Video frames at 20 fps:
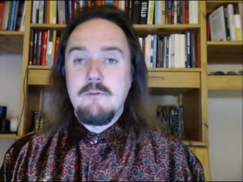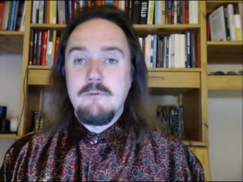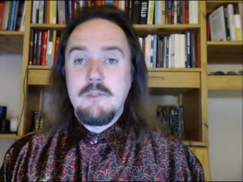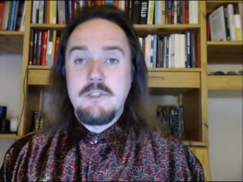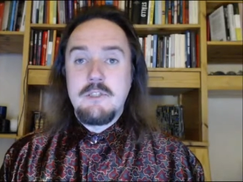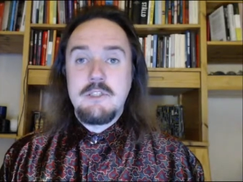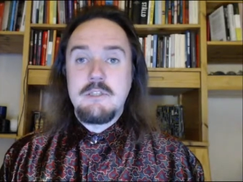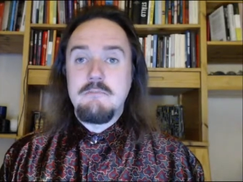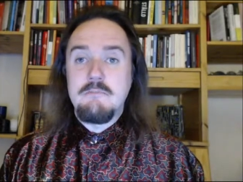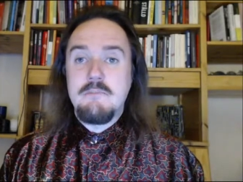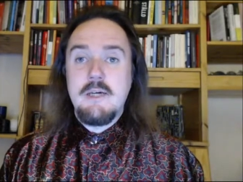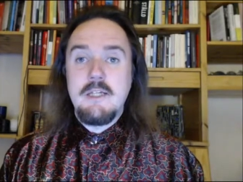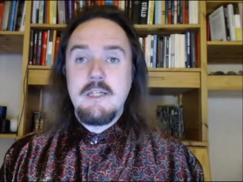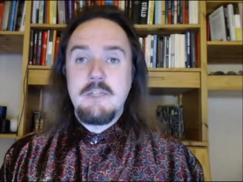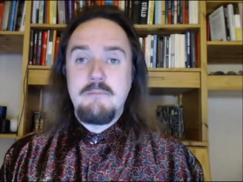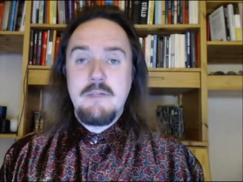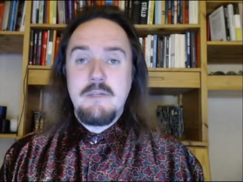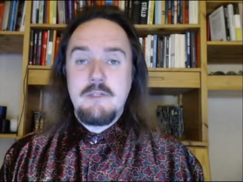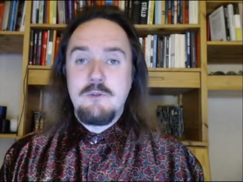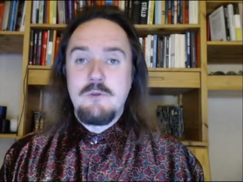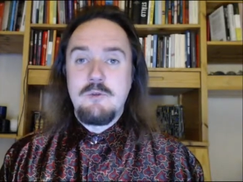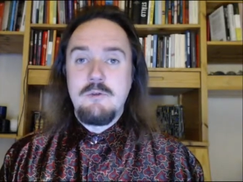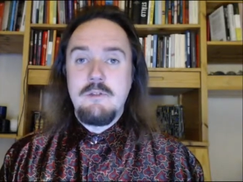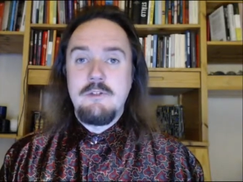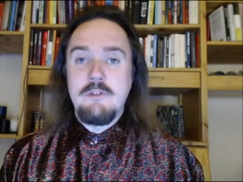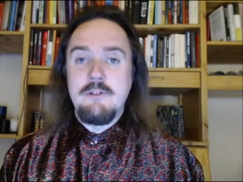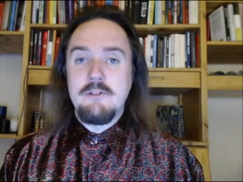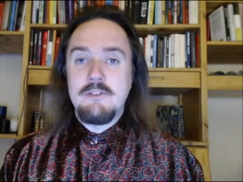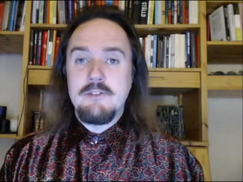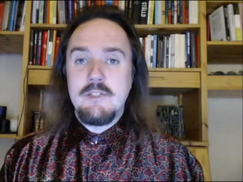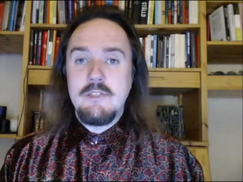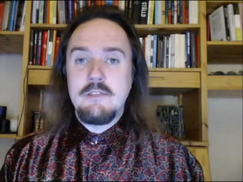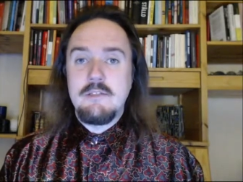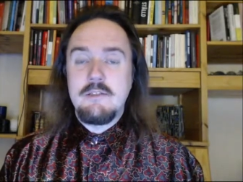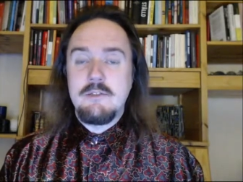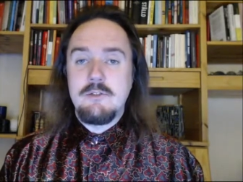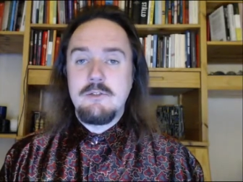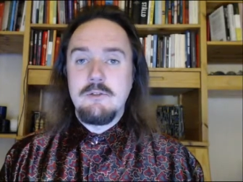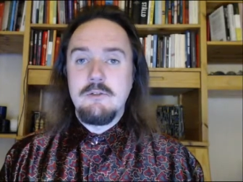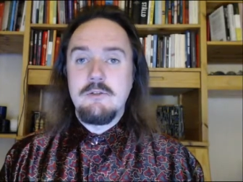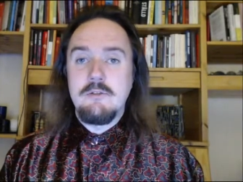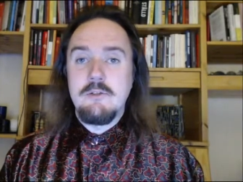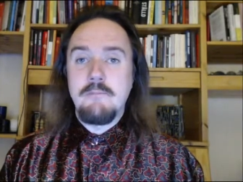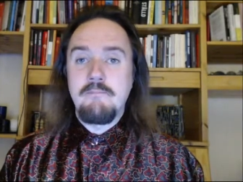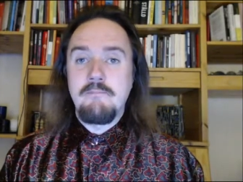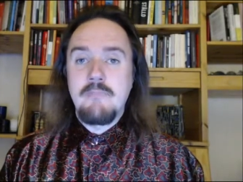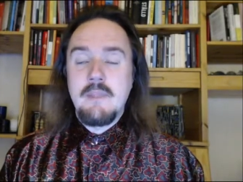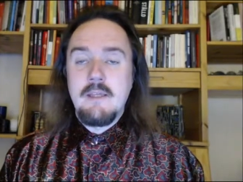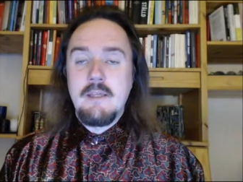which might be called a sisterhood,